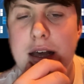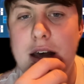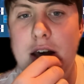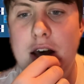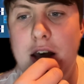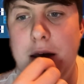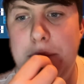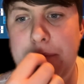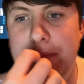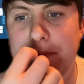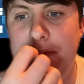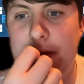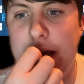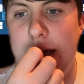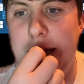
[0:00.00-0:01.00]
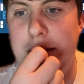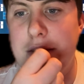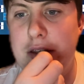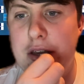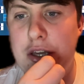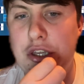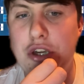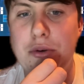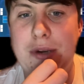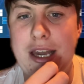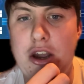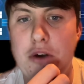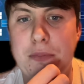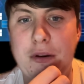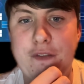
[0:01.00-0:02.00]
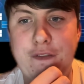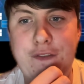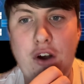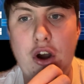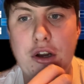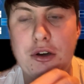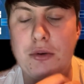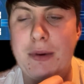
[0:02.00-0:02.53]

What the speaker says: UK Open final